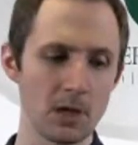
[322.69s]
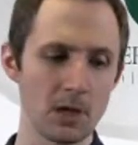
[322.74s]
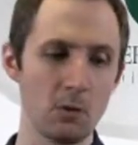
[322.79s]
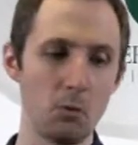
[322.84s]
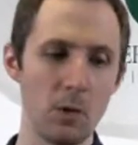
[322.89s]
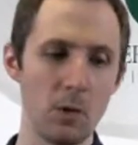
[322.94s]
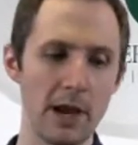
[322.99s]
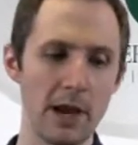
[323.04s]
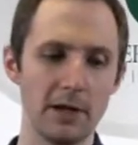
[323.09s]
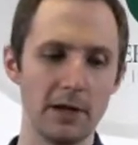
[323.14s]

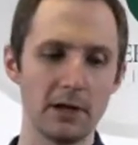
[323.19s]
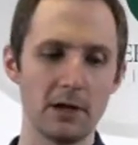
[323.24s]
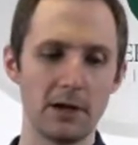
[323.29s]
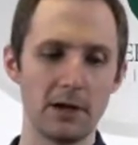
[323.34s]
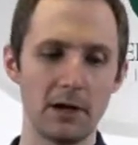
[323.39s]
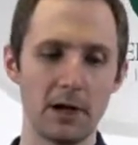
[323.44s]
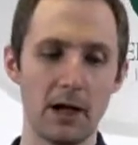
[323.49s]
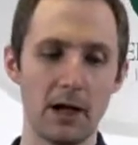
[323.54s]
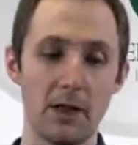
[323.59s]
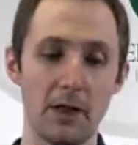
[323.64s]

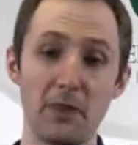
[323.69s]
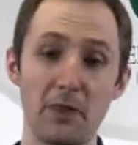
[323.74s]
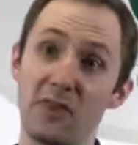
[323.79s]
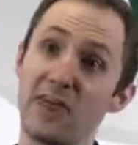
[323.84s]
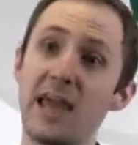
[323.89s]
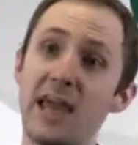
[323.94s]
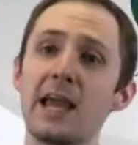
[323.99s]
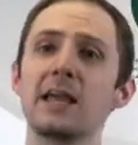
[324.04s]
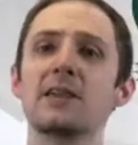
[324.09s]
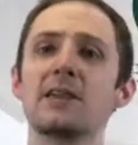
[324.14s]
when
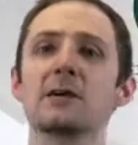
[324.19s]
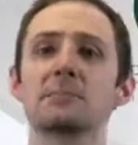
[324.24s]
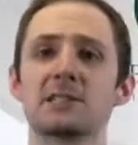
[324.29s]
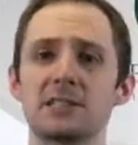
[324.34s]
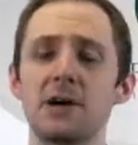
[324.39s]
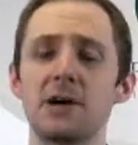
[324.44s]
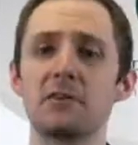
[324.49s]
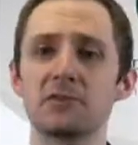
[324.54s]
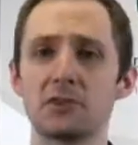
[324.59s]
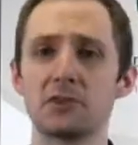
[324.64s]
they
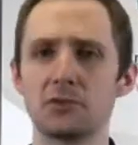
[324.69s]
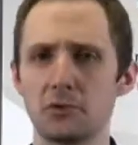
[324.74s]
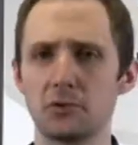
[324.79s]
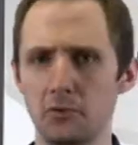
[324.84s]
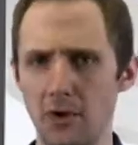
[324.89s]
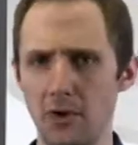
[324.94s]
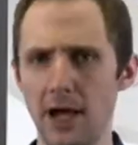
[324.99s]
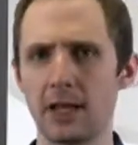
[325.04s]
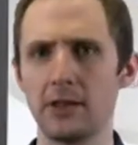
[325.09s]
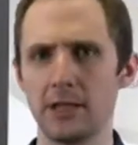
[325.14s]
themselves are
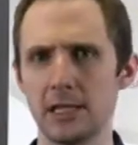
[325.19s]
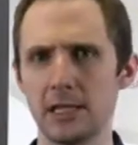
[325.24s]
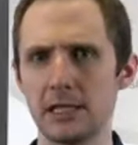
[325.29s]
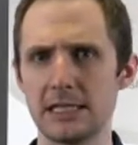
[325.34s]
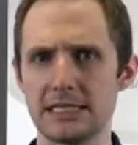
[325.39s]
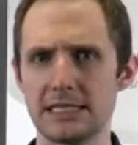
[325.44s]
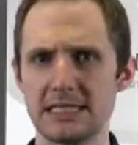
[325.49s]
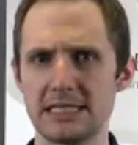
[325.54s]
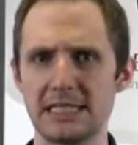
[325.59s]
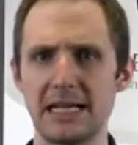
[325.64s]
directly
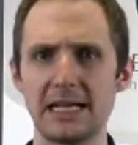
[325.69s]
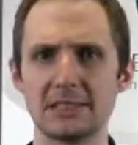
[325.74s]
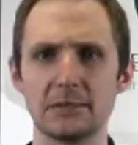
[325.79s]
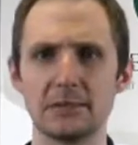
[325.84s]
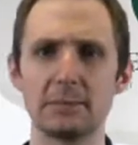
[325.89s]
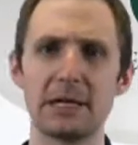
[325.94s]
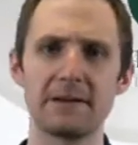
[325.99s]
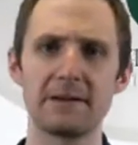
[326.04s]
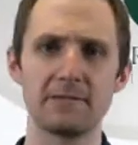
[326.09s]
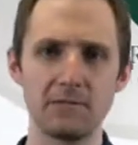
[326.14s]
listed as a
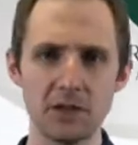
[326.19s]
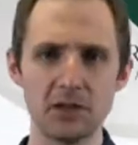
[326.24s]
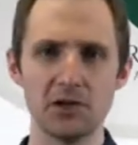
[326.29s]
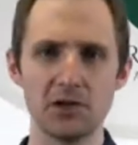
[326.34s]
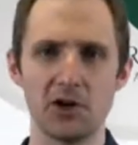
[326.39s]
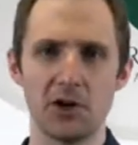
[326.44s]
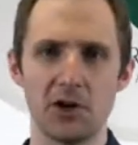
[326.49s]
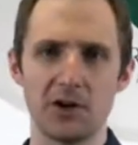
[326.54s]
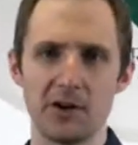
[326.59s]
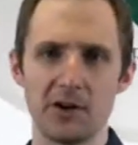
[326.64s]

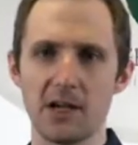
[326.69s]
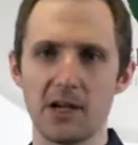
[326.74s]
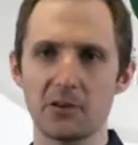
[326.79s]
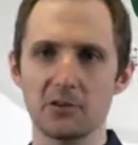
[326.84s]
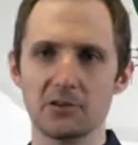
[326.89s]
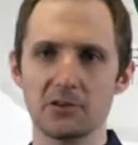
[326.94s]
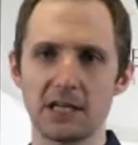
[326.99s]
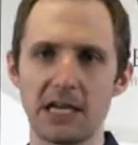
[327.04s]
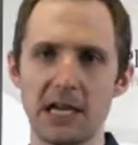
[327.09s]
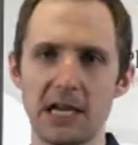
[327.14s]
beneficiary on
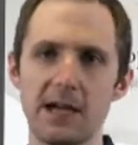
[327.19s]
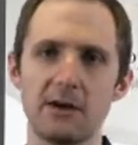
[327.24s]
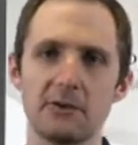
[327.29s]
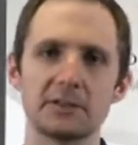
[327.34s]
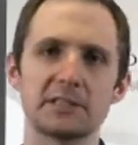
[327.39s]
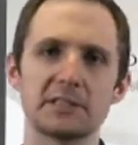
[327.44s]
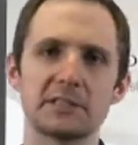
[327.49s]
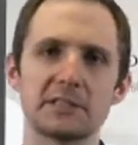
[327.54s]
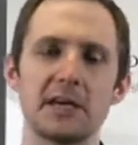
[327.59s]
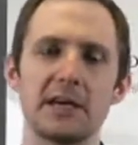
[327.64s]
those
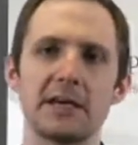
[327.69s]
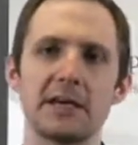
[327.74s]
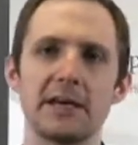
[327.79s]
accounts,